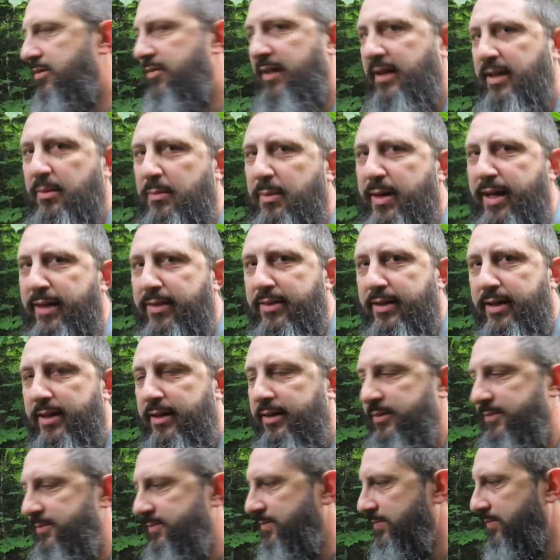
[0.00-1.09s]
Think about
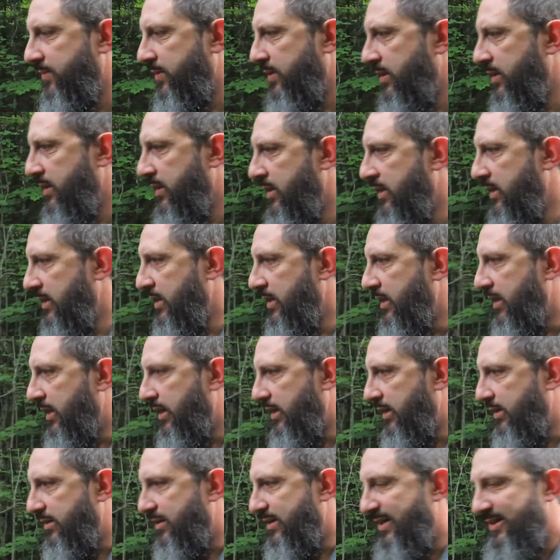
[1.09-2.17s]
that.
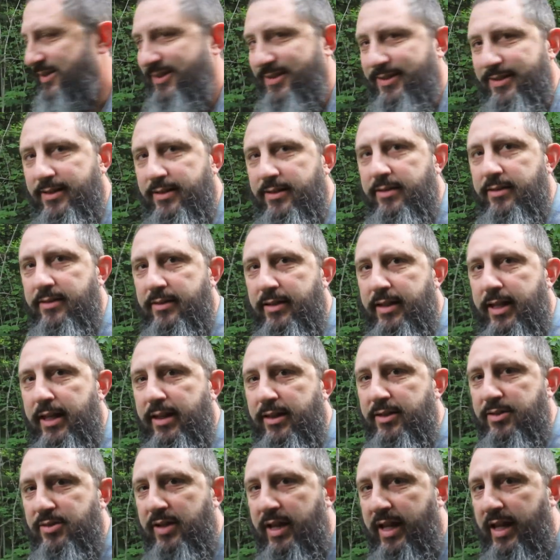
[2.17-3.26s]
It doesn't. The
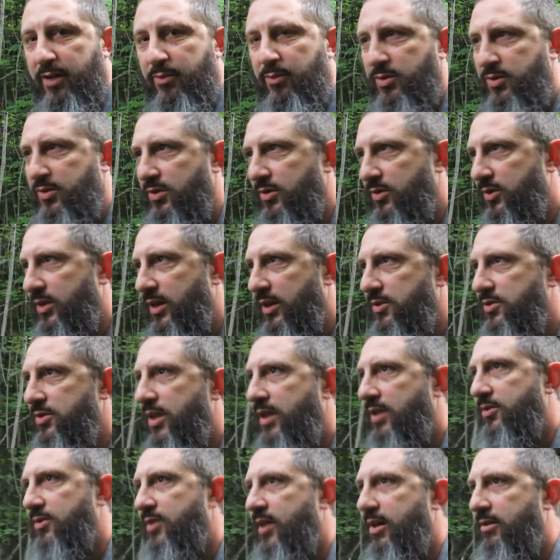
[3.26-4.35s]
English language does not
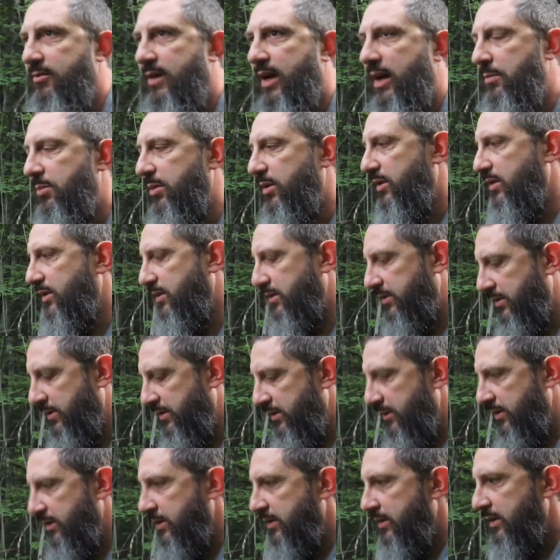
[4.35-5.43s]
change that rapidly.
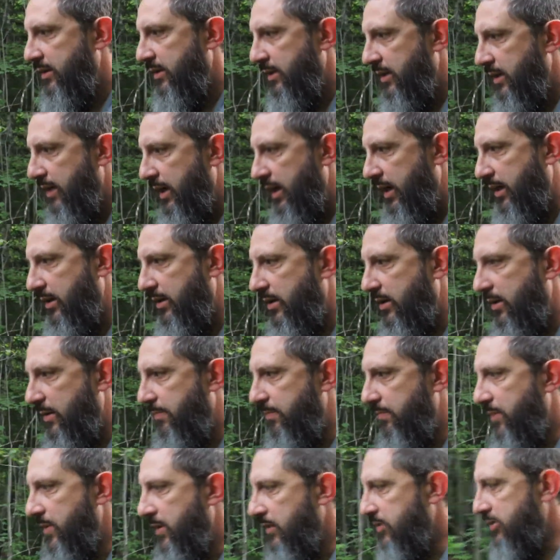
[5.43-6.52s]
And
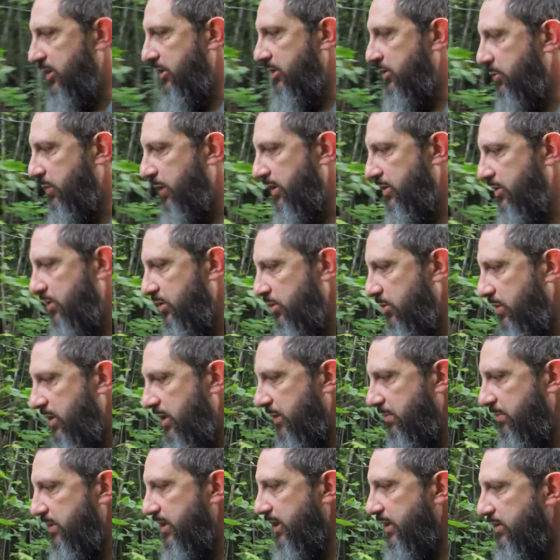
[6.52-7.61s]
um, since when should we
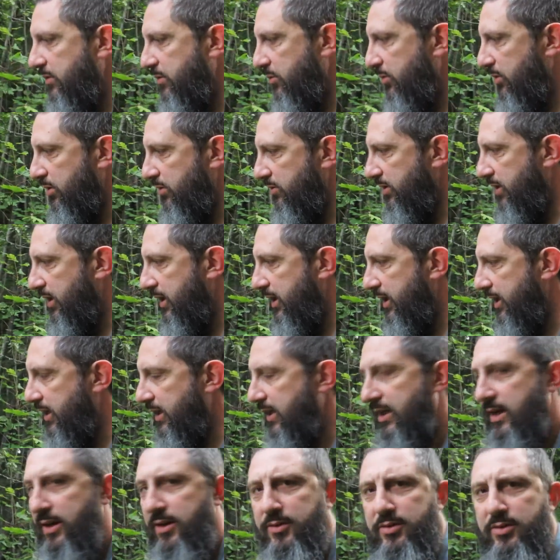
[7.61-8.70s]
update the Word of God
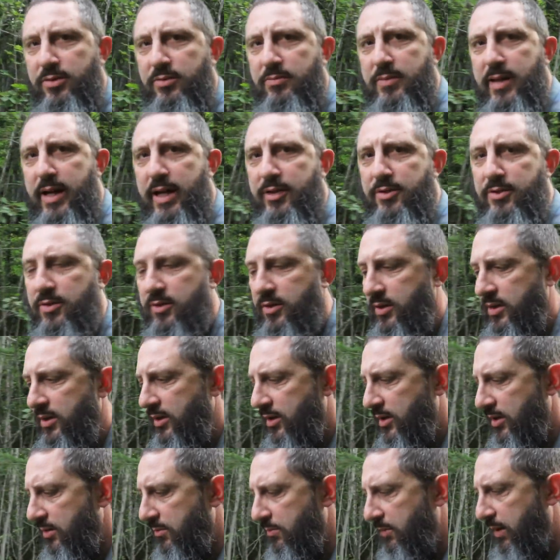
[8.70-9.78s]
anyhow to match
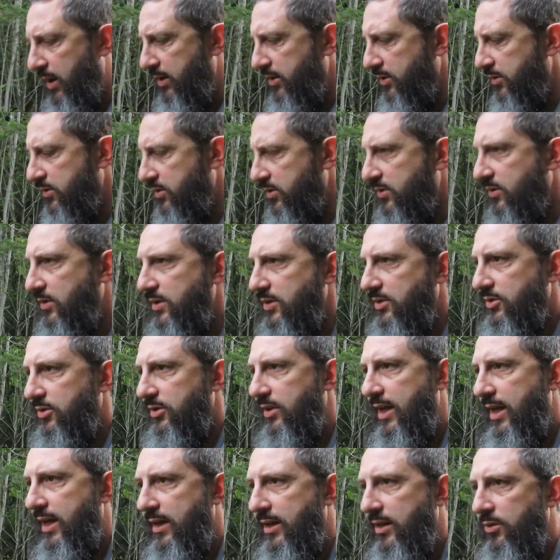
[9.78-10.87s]
modern street
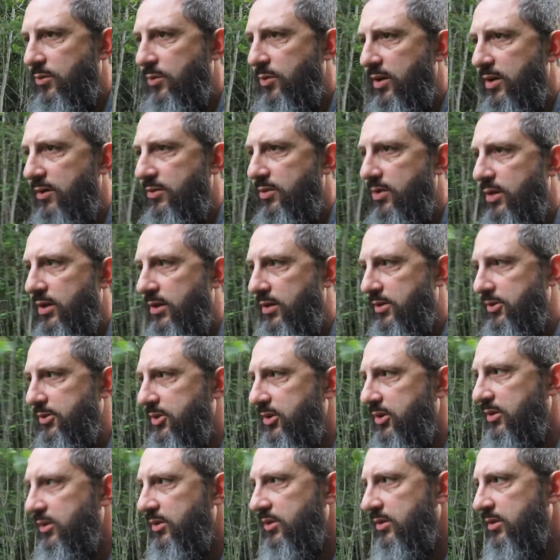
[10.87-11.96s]
slang and whatever else?